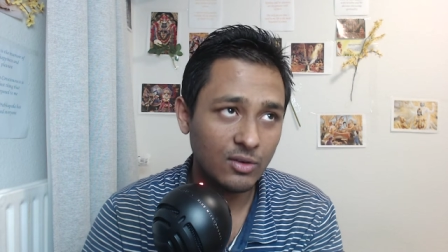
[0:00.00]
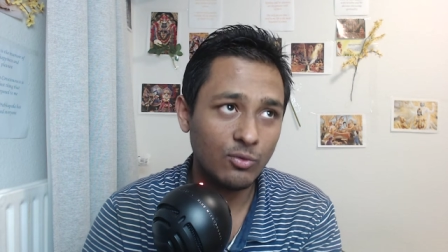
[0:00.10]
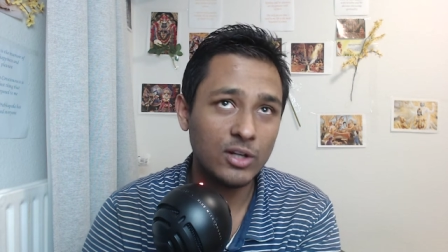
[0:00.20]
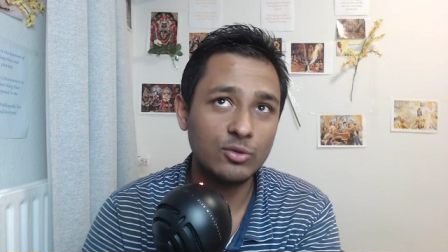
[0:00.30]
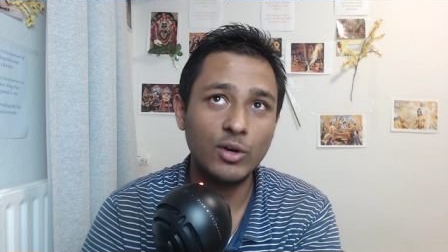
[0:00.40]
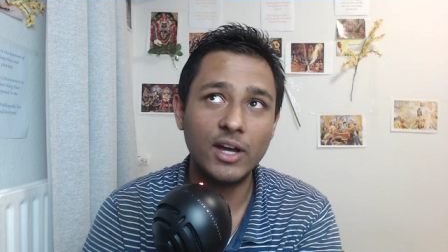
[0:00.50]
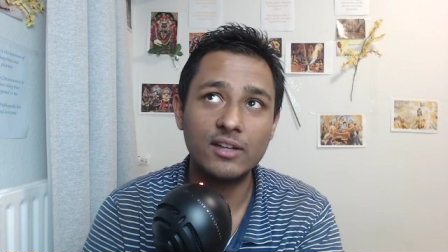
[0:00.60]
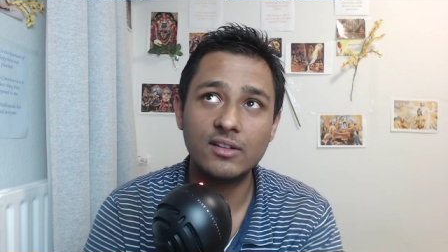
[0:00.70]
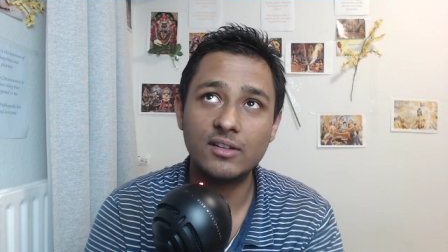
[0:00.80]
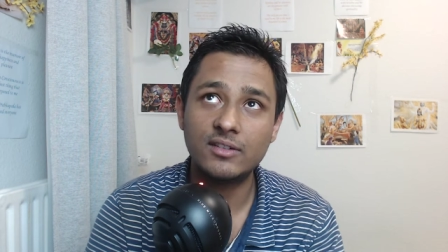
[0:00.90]
one who has
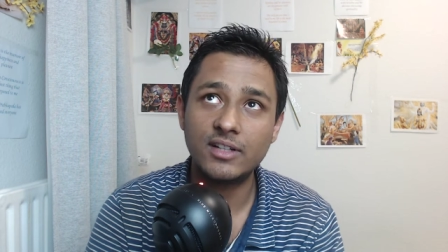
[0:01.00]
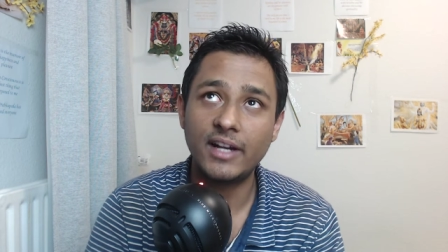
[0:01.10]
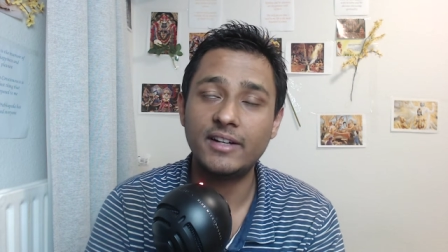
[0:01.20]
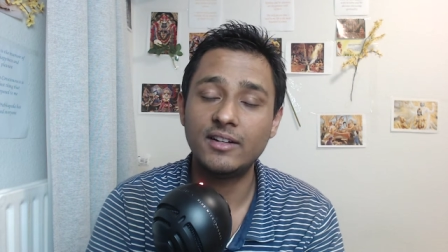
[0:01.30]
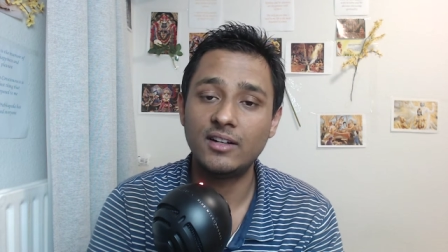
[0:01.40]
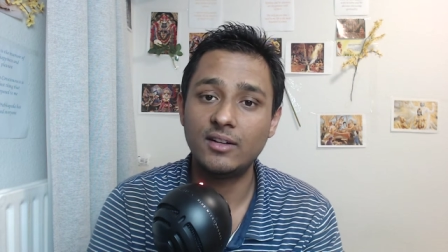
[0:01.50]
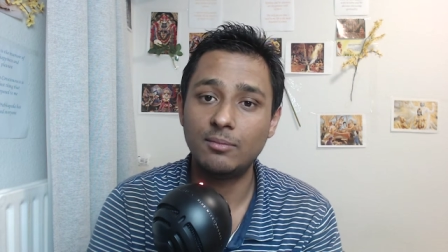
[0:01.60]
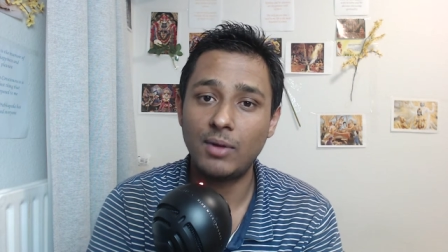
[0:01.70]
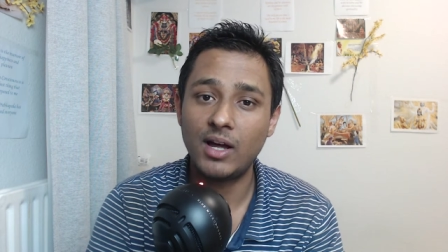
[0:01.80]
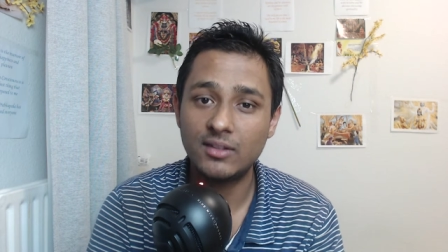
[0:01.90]
a title
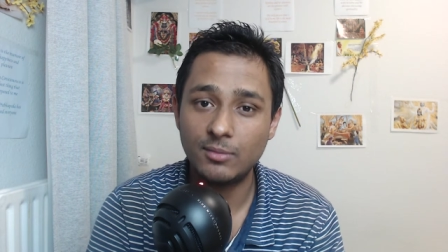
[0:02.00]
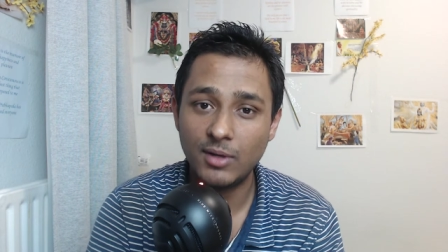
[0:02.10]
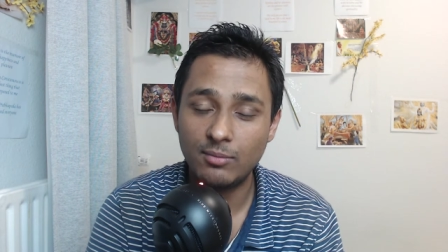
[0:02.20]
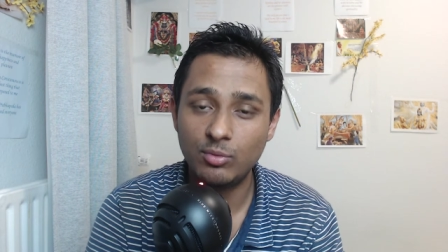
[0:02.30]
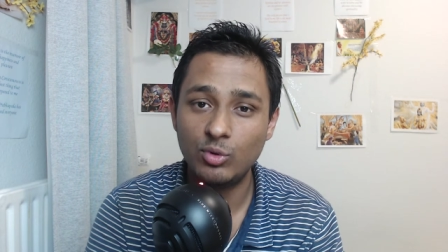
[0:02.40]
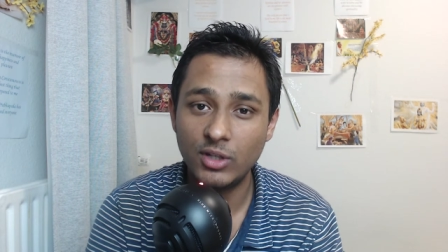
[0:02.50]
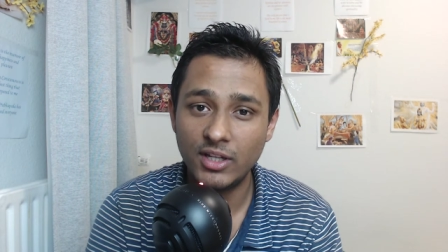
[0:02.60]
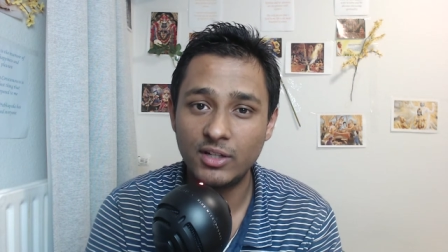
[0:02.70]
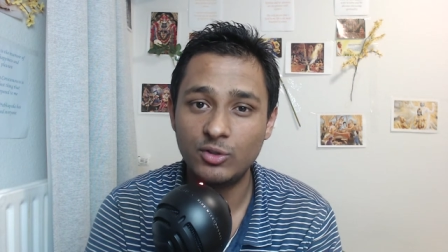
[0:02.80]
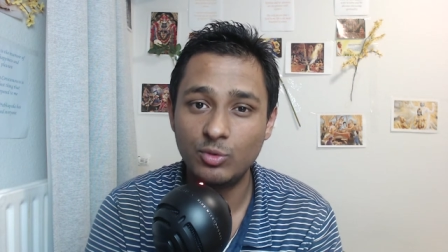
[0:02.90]
mahatma phule
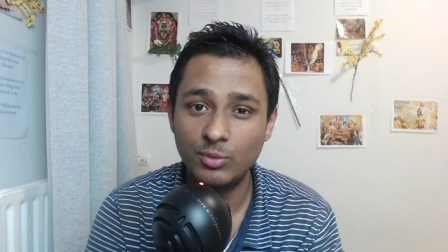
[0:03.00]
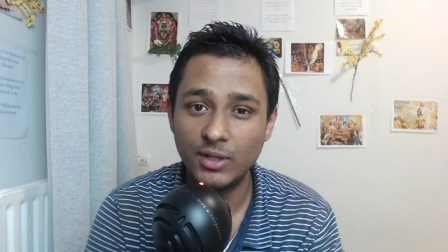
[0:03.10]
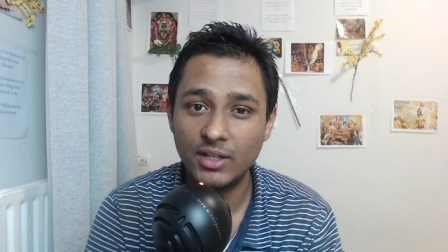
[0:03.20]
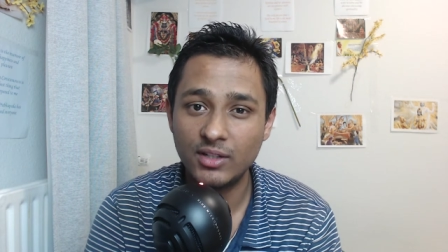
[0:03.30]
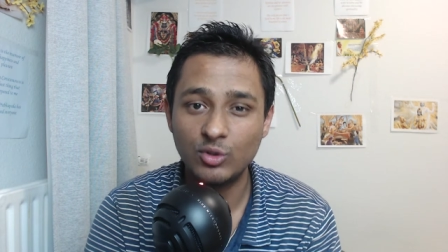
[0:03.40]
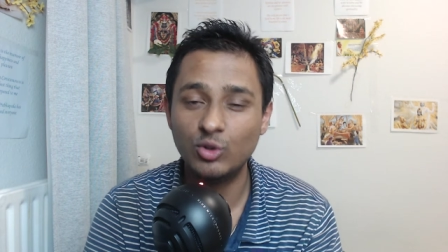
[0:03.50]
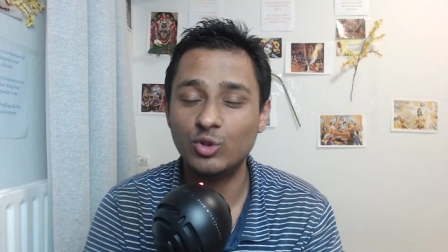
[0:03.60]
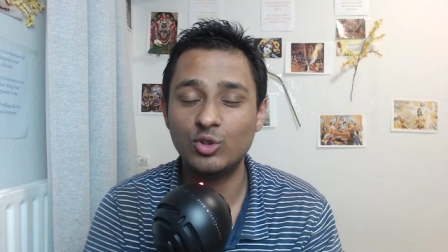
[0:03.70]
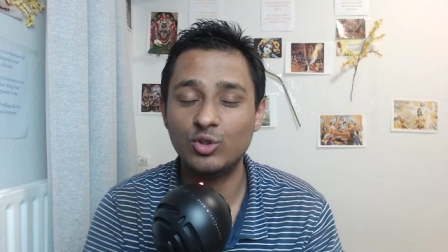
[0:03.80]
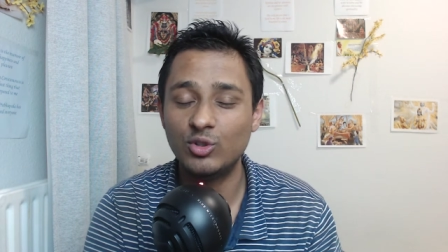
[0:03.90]
dube no no
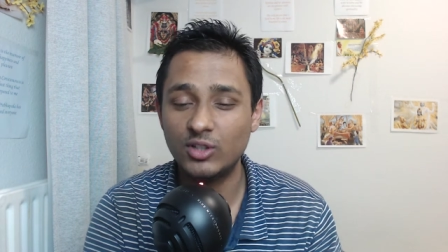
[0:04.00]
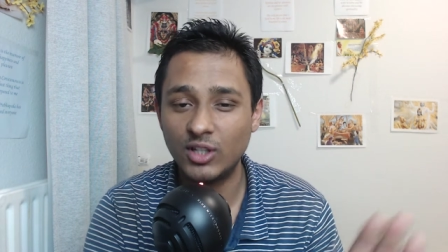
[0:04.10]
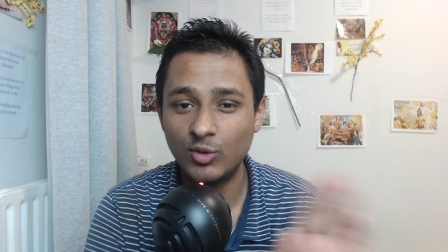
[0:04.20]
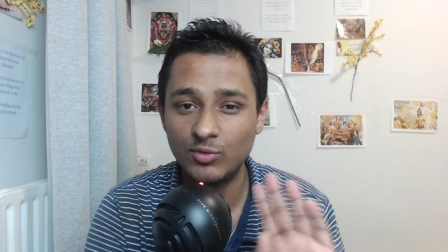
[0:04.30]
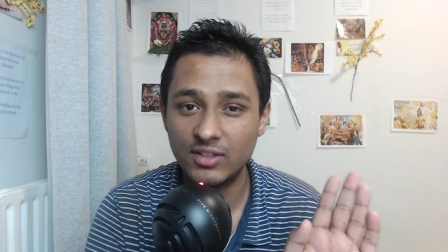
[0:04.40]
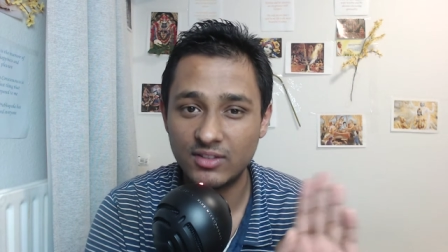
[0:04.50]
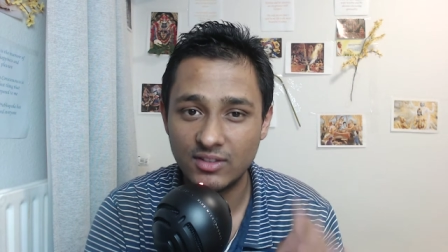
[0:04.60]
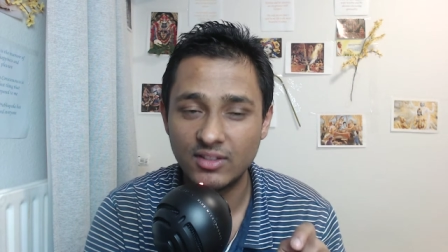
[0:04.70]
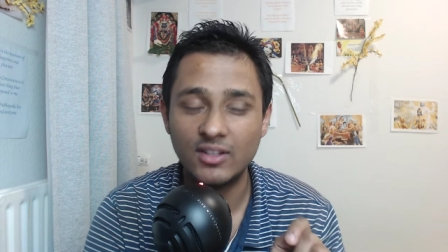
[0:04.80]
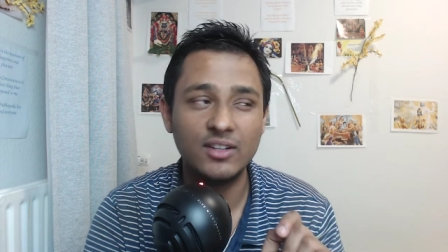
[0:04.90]
no no none of these
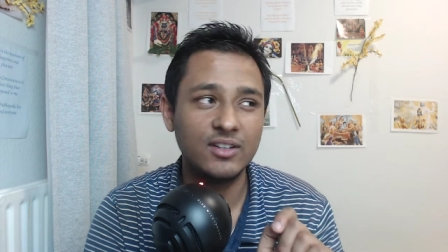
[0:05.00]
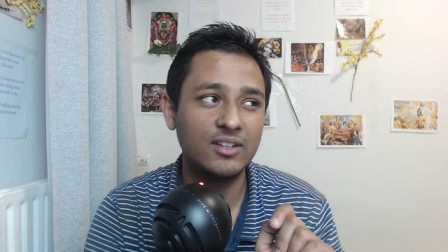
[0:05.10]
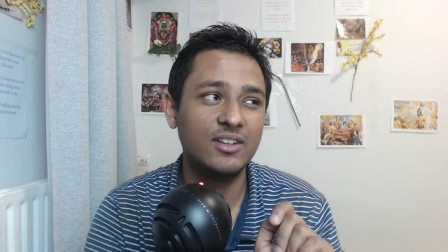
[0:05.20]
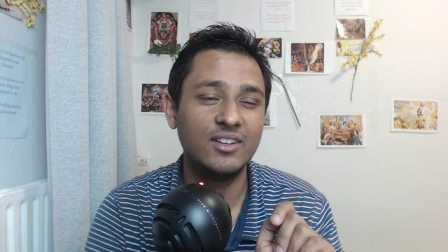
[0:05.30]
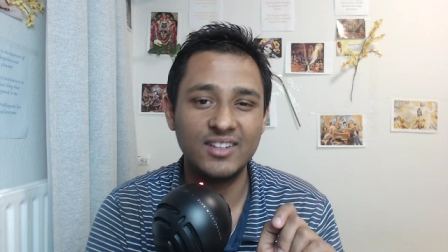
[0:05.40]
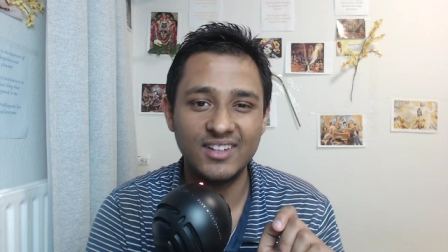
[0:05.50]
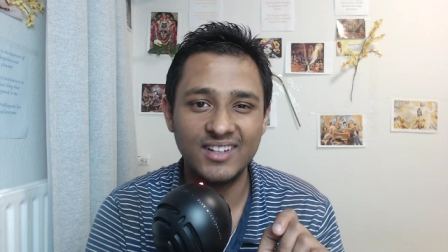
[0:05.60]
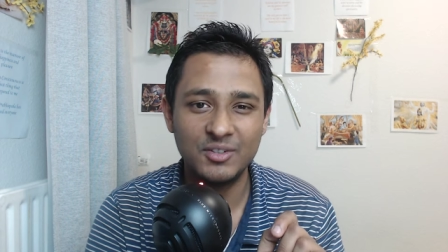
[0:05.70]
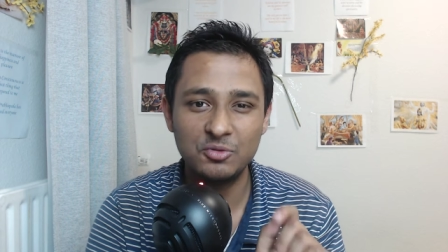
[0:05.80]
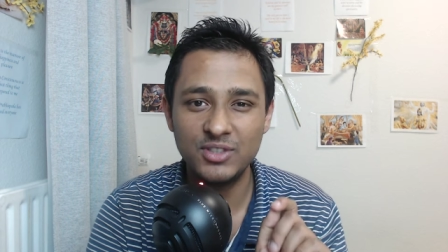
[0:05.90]

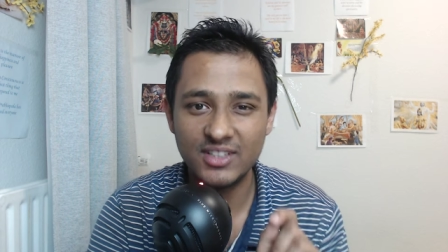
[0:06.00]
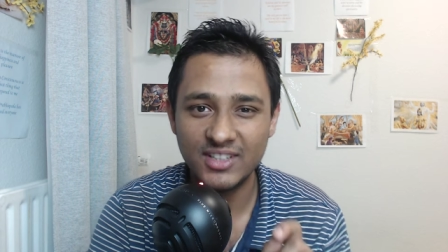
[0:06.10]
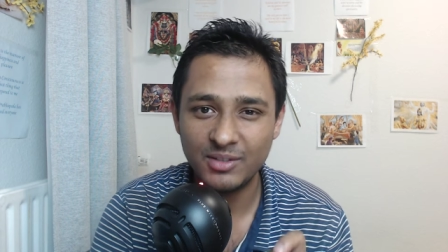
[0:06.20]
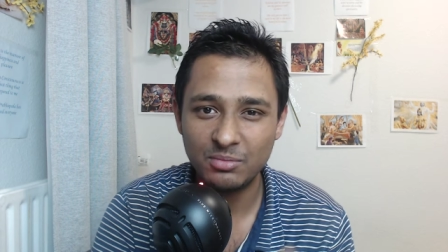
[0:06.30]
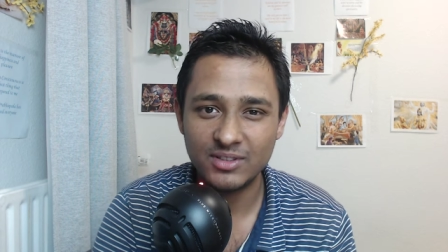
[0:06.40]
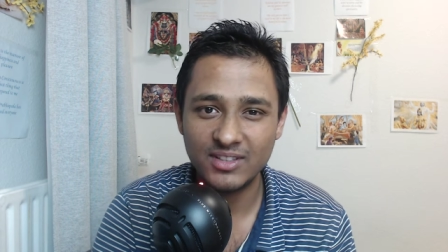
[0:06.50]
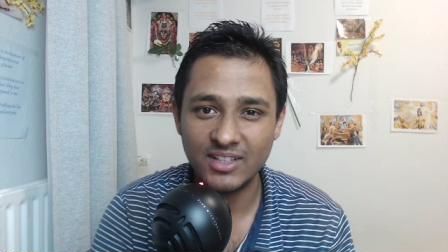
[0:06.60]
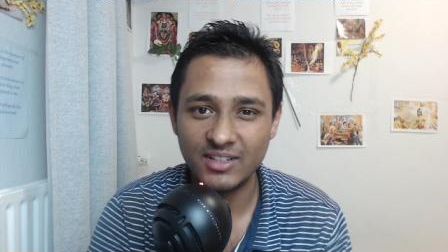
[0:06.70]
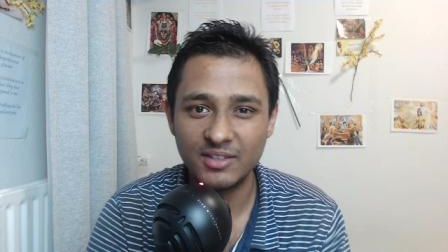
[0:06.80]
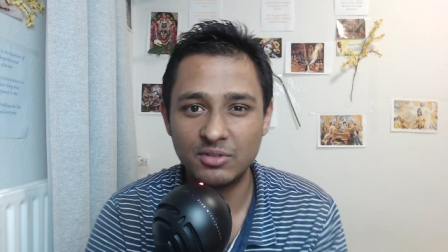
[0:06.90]
who is a great
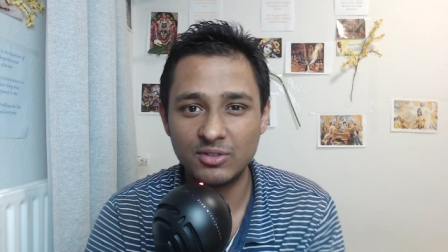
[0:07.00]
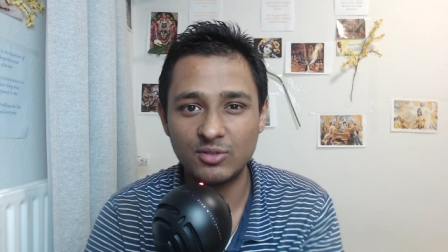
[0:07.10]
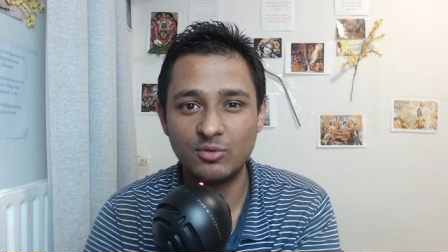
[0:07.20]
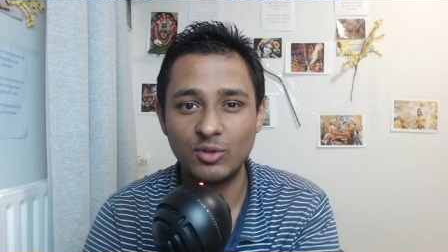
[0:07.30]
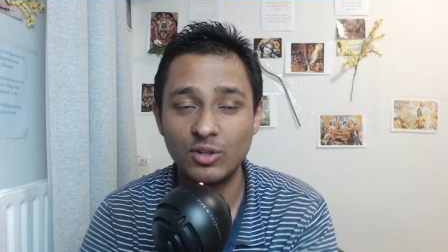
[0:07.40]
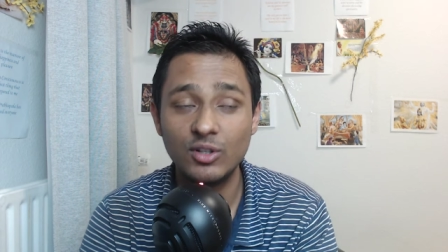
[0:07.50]
personality, first of all.